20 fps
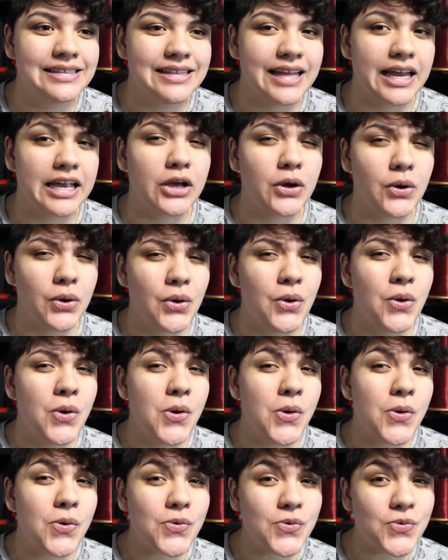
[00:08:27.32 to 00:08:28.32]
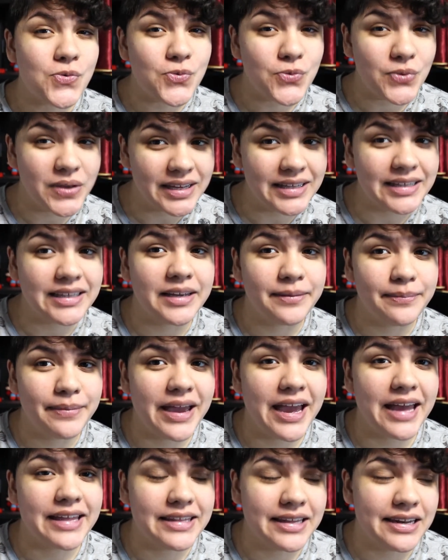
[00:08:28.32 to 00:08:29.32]
like really
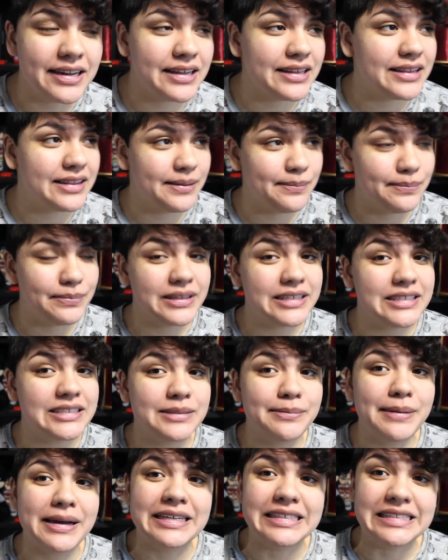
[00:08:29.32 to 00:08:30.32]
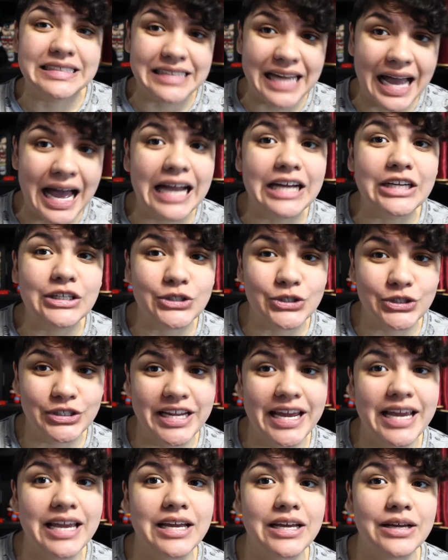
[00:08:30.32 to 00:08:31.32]
bad, that it depletes my entire
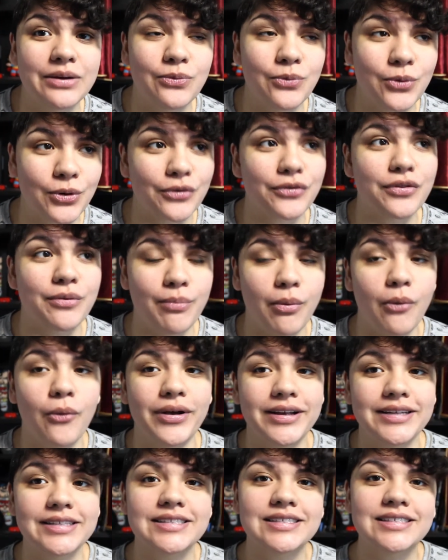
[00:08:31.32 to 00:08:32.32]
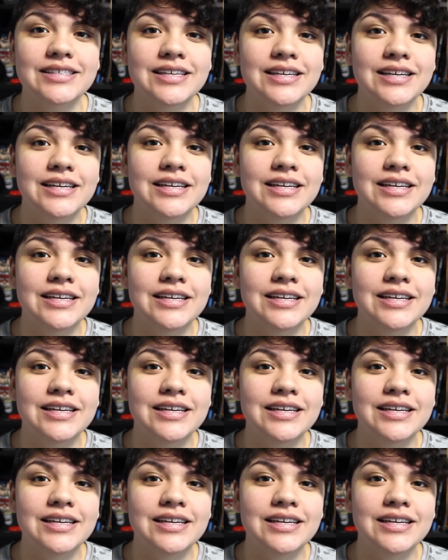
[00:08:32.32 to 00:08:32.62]
day worth of points,